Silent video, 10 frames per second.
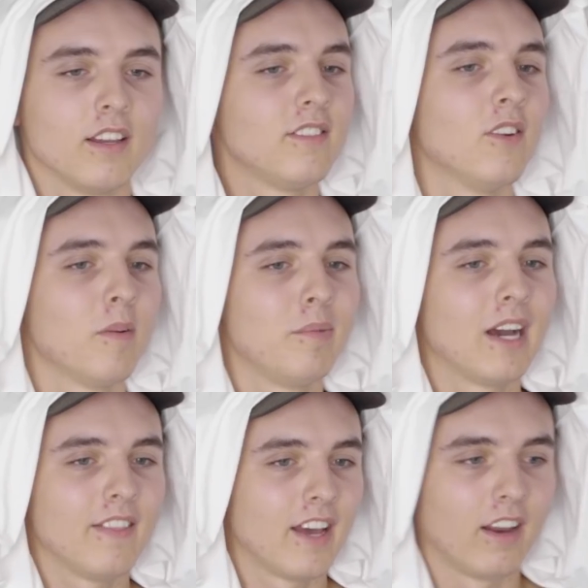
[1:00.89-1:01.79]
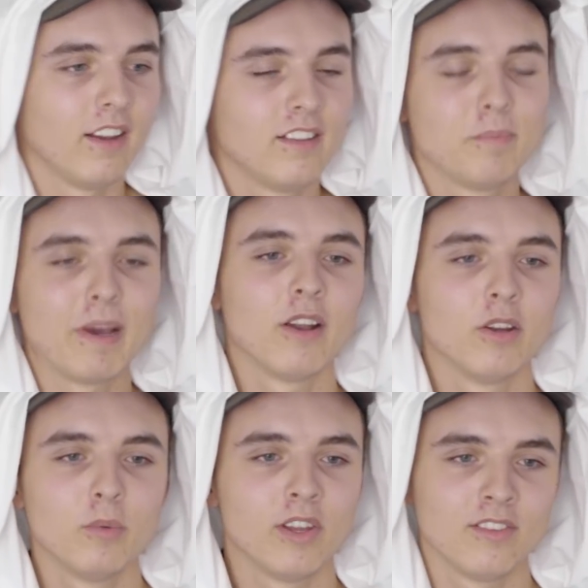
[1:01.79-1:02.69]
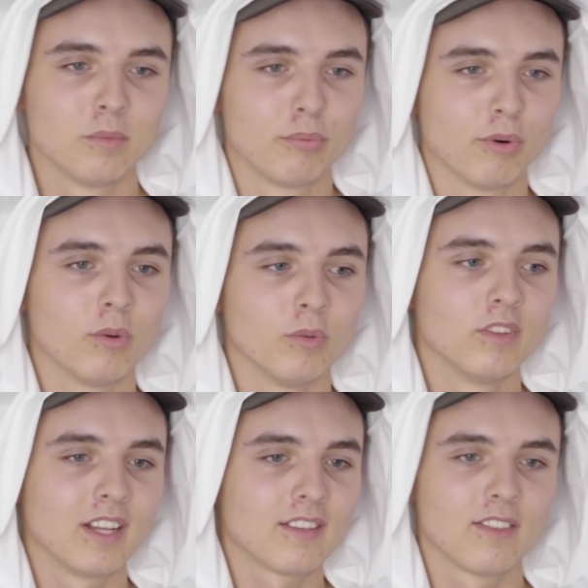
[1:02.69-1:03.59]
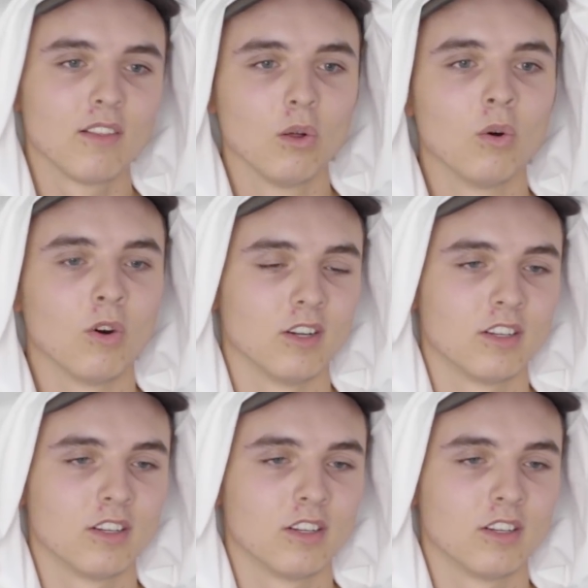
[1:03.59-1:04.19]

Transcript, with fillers: It's not about that. It's about who wins the brawl. That's the law.